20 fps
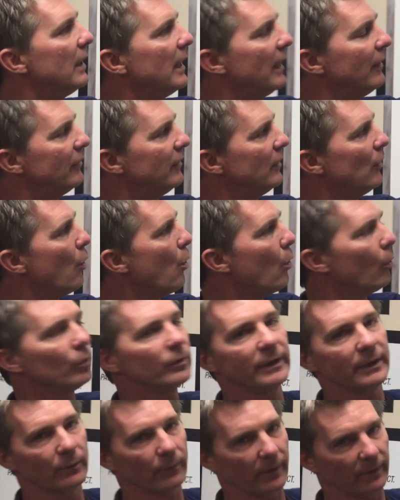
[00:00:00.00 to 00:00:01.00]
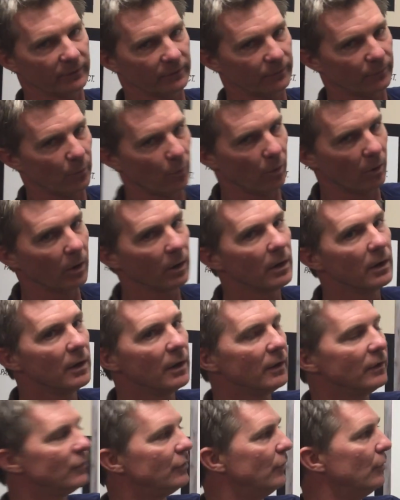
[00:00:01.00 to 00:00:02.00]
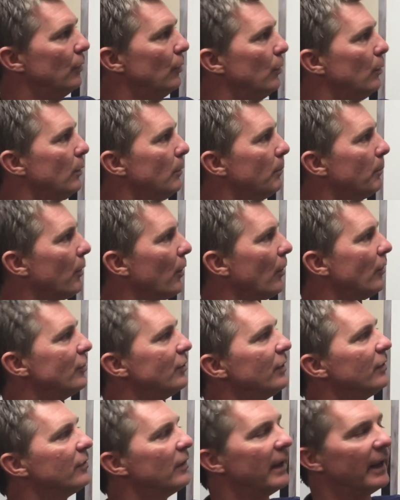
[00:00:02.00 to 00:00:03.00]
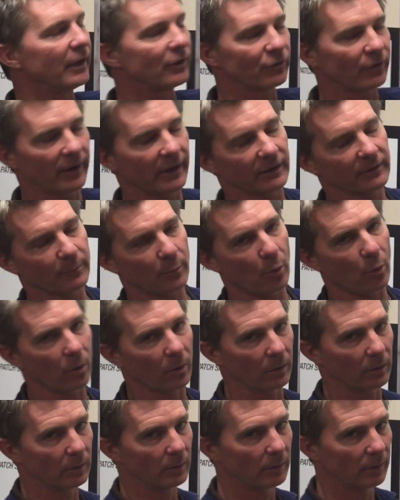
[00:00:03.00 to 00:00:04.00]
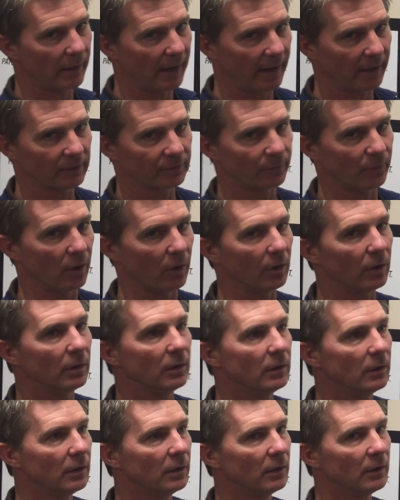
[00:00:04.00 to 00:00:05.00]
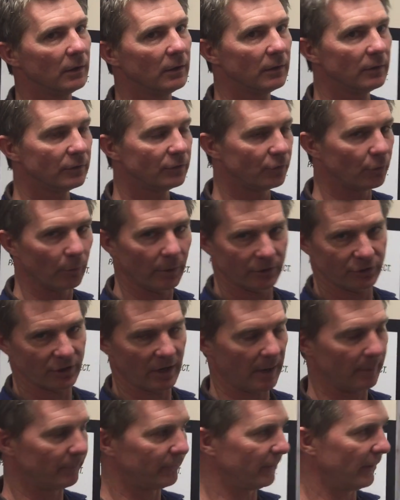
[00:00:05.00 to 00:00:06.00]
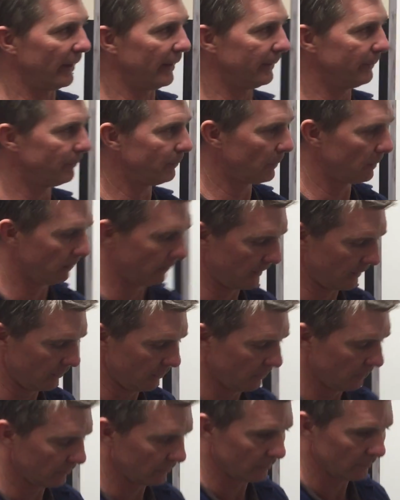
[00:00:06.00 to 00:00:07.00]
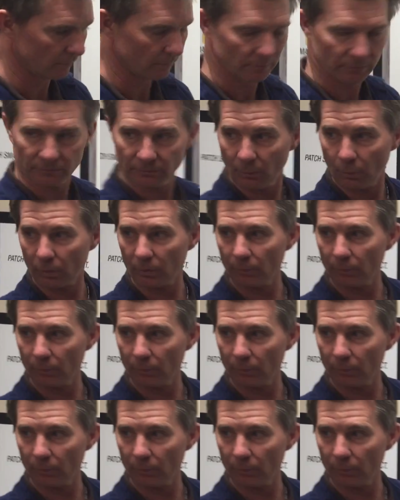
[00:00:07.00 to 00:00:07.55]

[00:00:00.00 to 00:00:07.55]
in the holding reservoir to purchase and transport asphalt to a job site. So